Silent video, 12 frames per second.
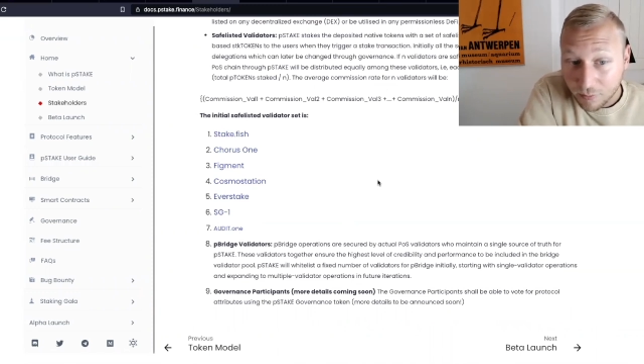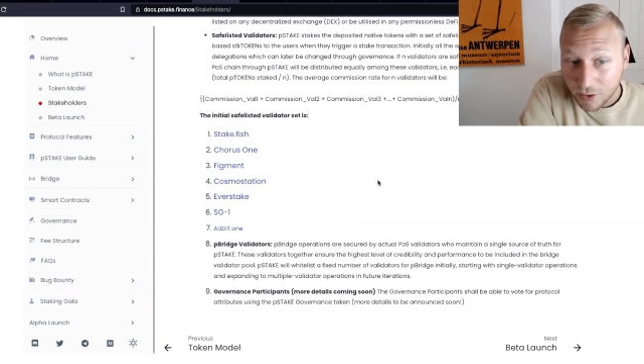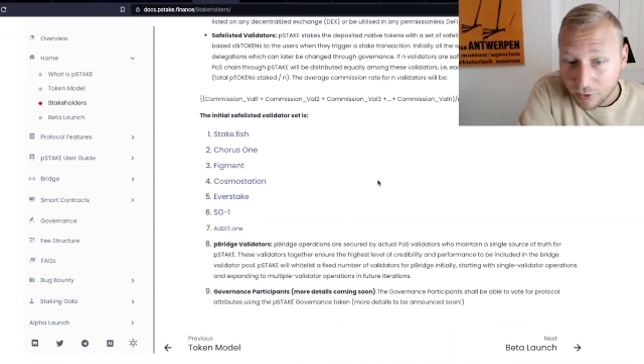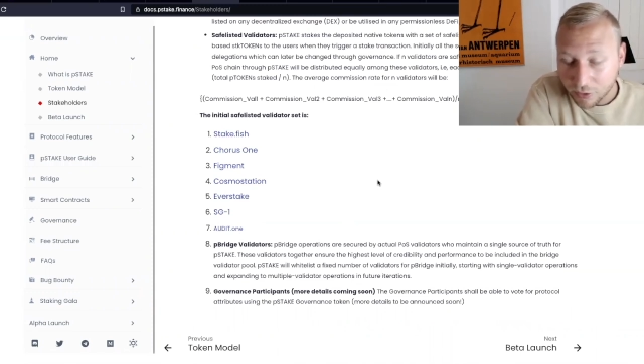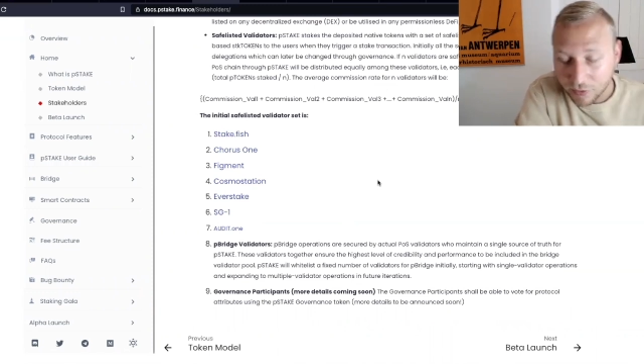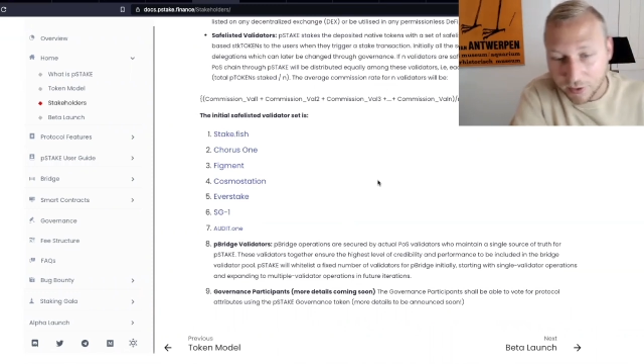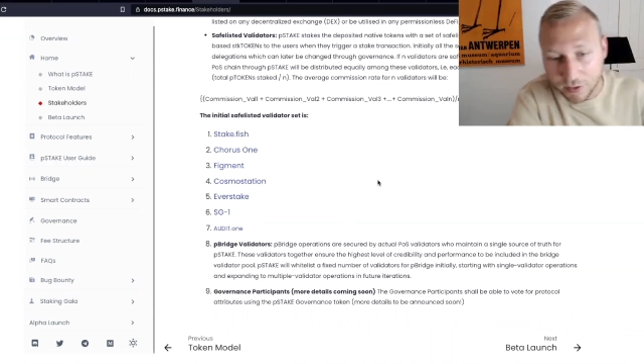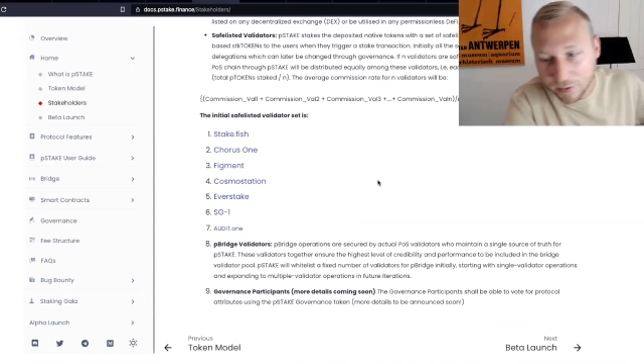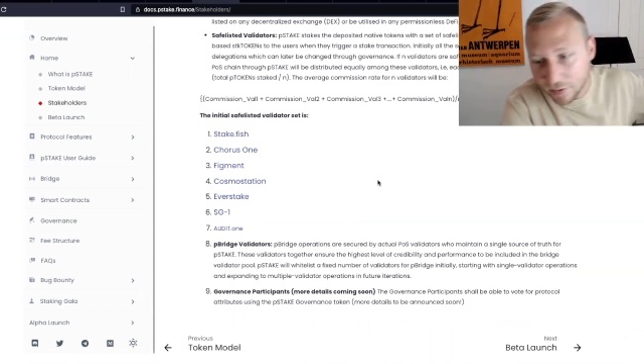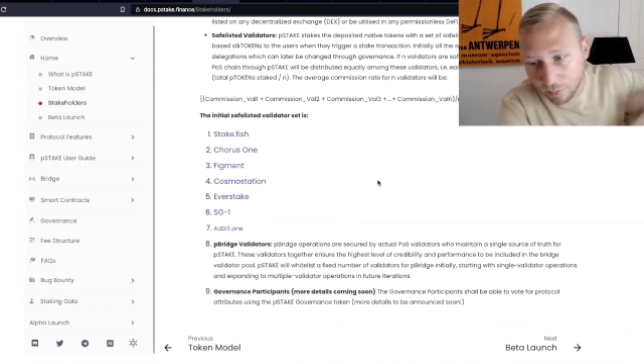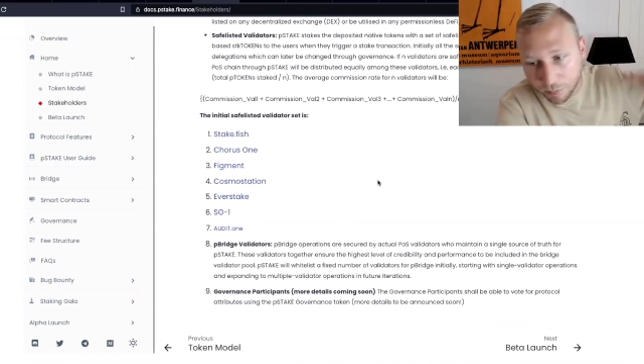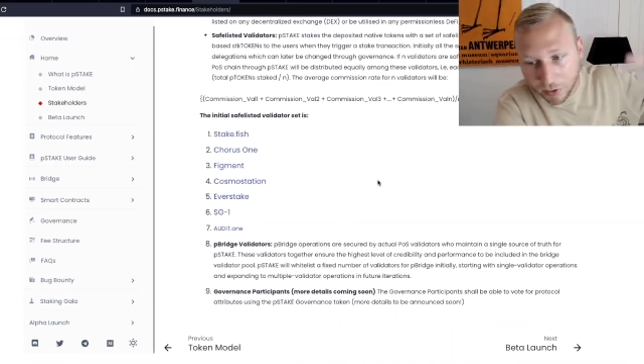They actually said there's
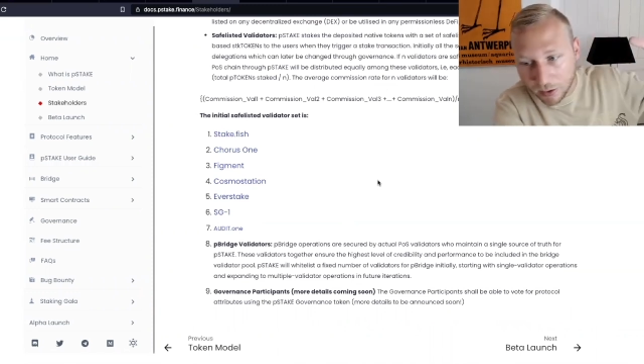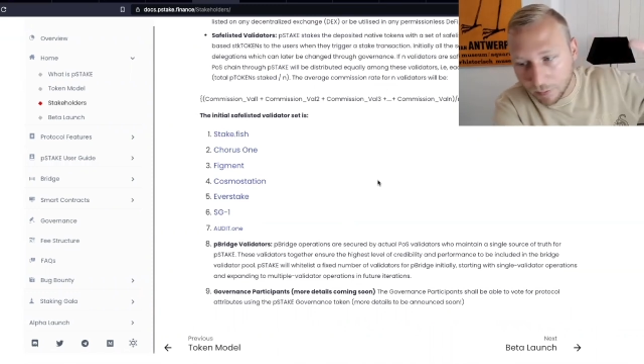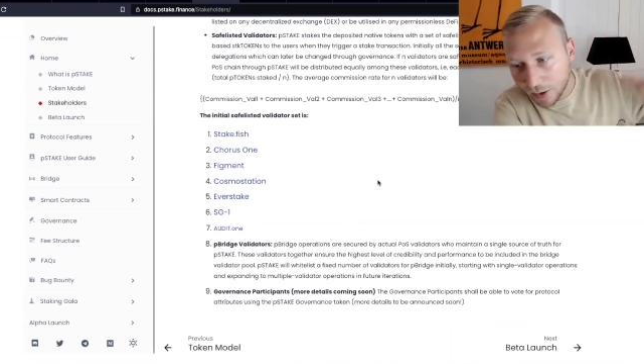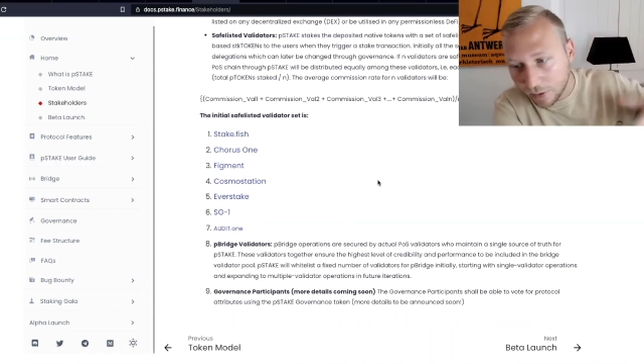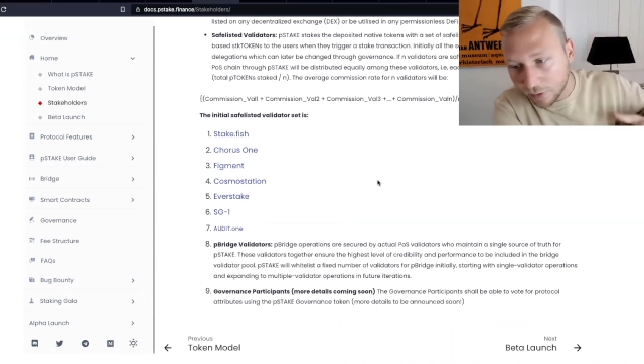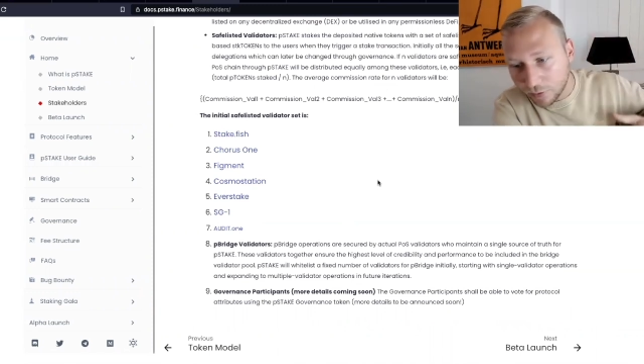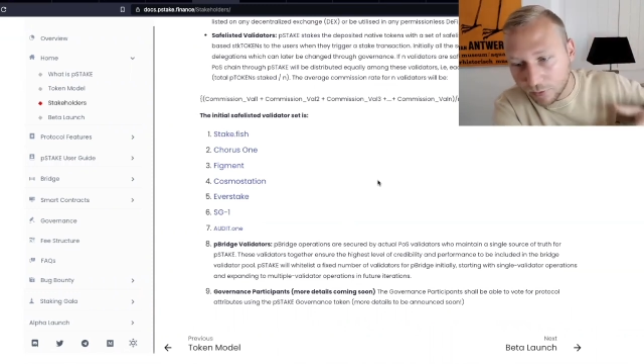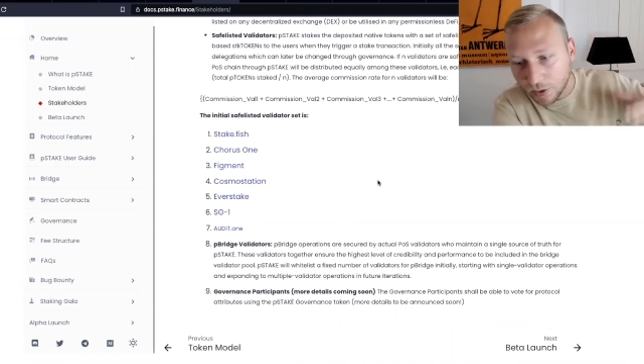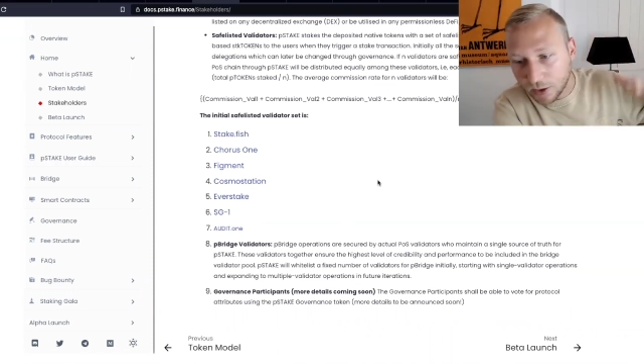some parameters, right?